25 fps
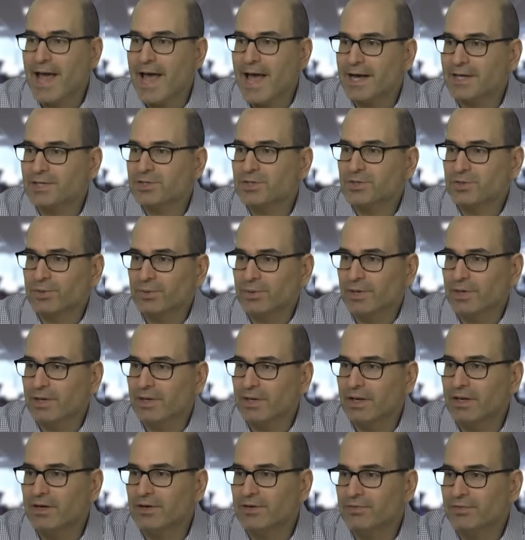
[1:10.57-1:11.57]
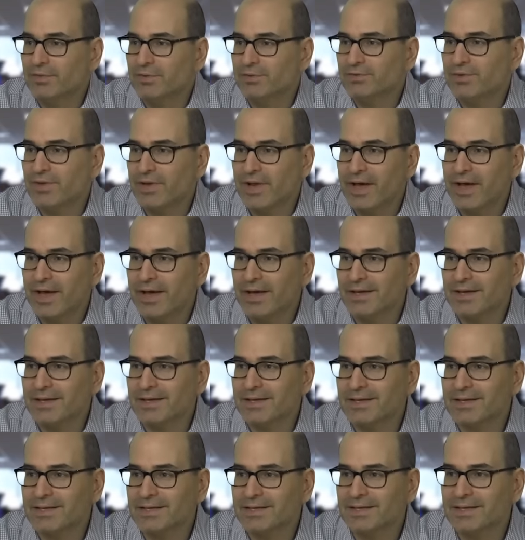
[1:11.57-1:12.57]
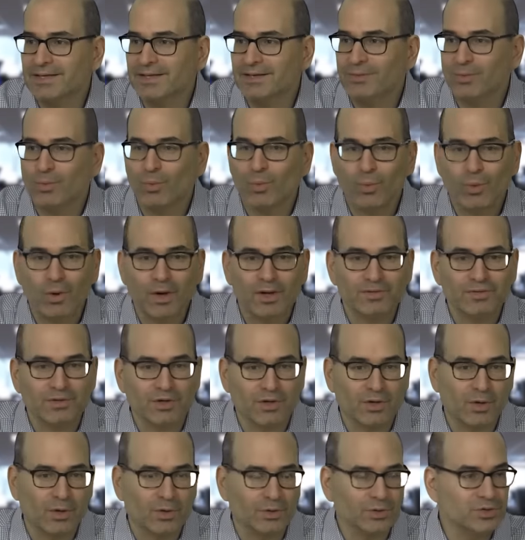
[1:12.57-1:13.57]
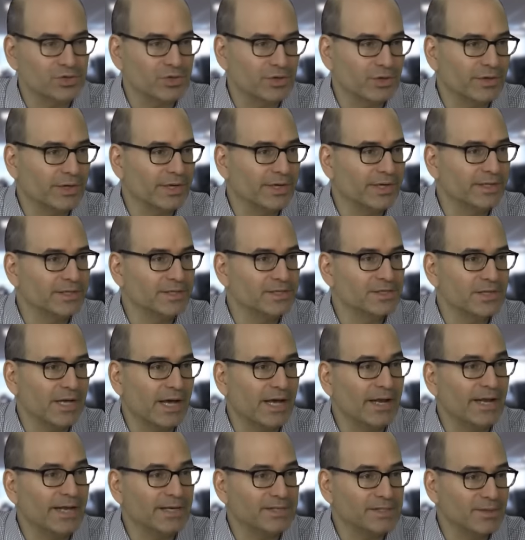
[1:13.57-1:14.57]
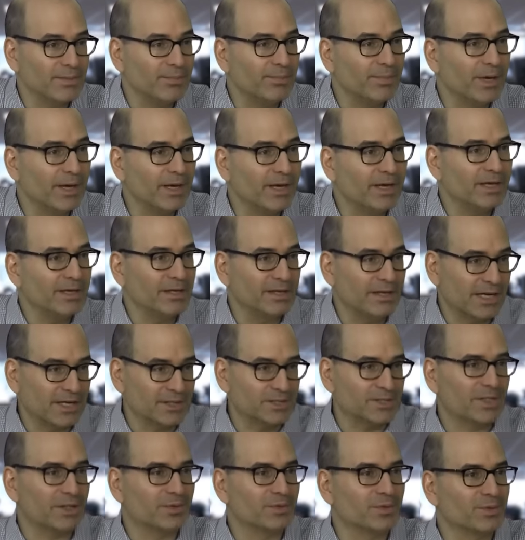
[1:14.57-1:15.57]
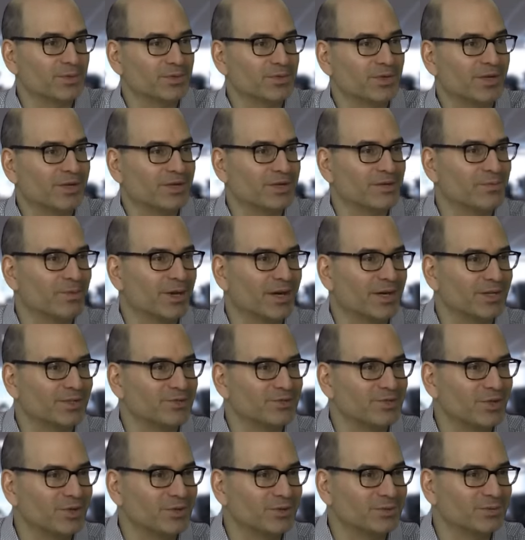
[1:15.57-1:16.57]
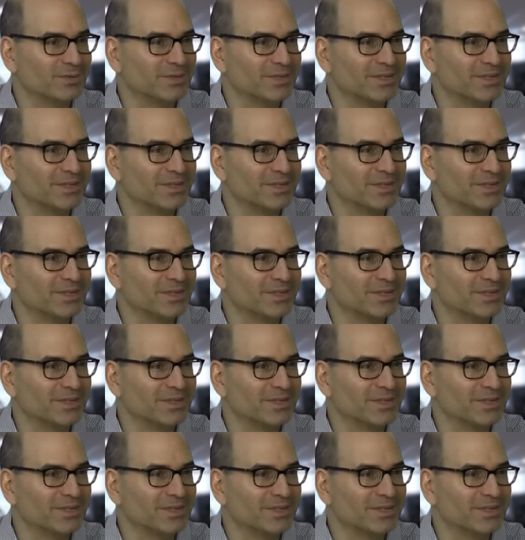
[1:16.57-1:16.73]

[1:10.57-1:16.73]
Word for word: asked during an interview today what the culture is at S M B, and actually we were talking about it too.